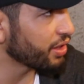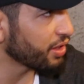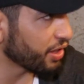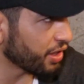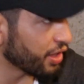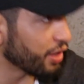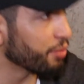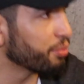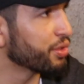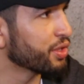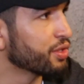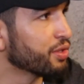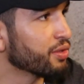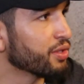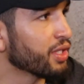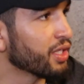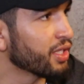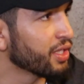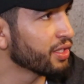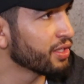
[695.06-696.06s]
an
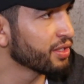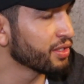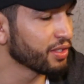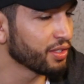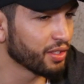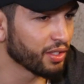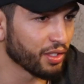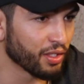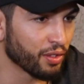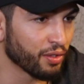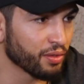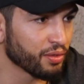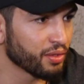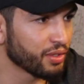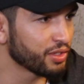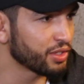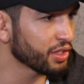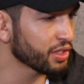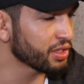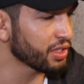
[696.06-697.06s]
opportunity. You know,
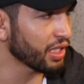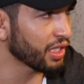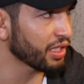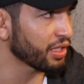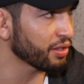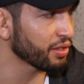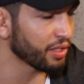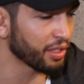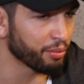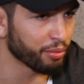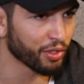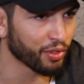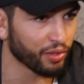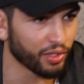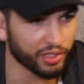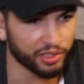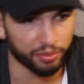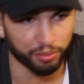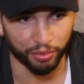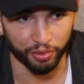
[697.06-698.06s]
just like
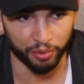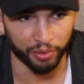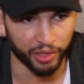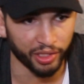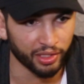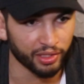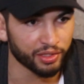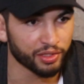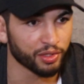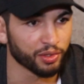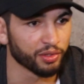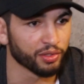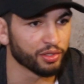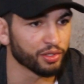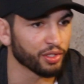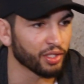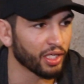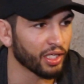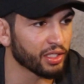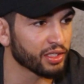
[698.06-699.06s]
immigrants moving to
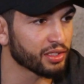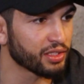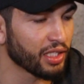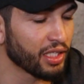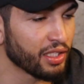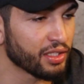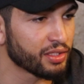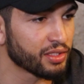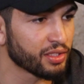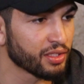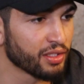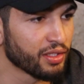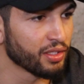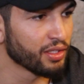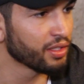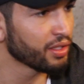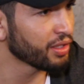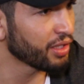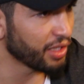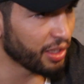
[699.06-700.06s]
the United States,
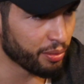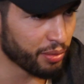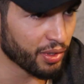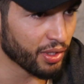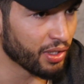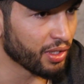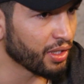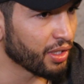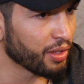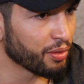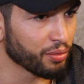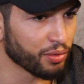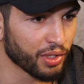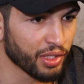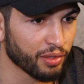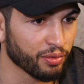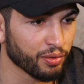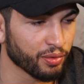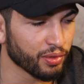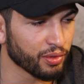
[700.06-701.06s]

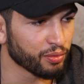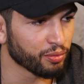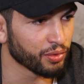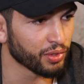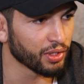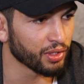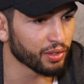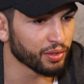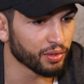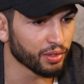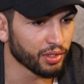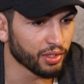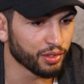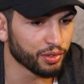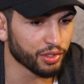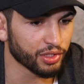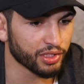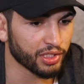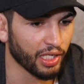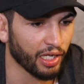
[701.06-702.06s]
we
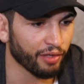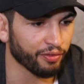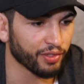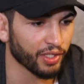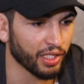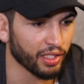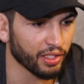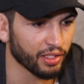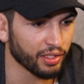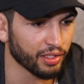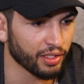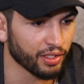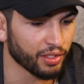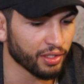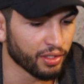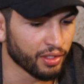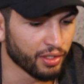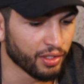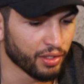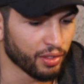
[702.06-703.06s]
just have the
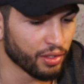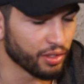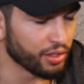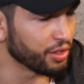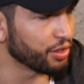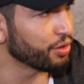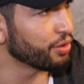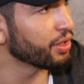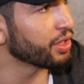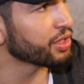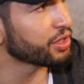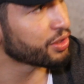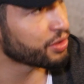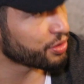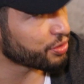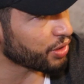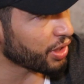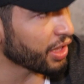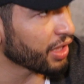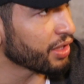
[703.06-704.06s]
Honduras
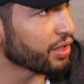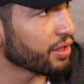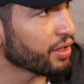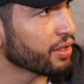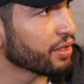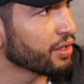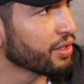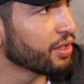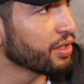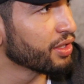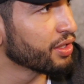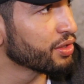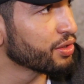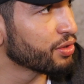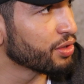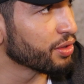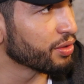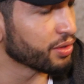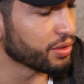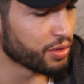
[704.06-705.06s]
trying
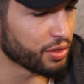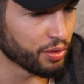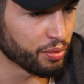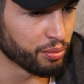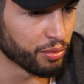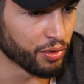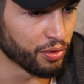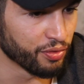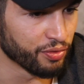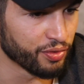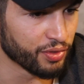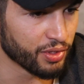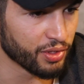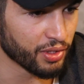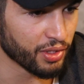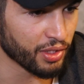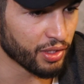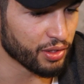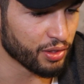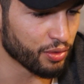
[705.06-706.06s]
to move,
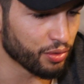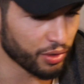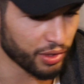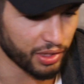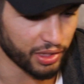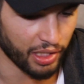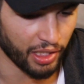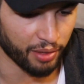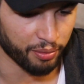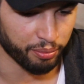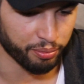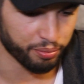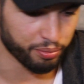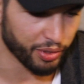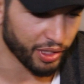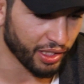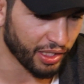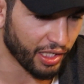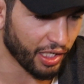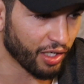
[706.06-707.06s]
doing that
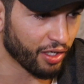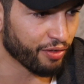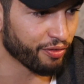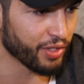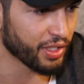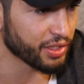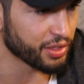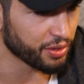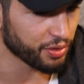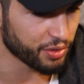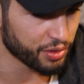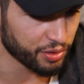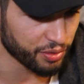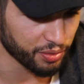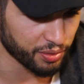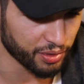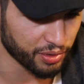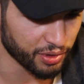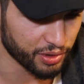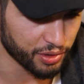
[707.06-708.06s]
big caravan
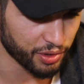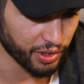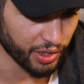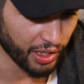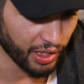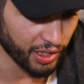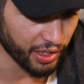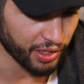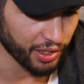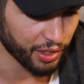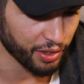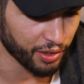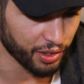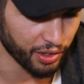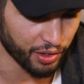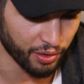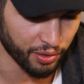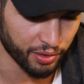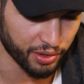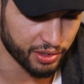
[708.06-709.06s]
to getting here.
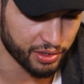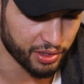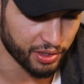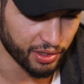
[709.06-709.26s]
You know,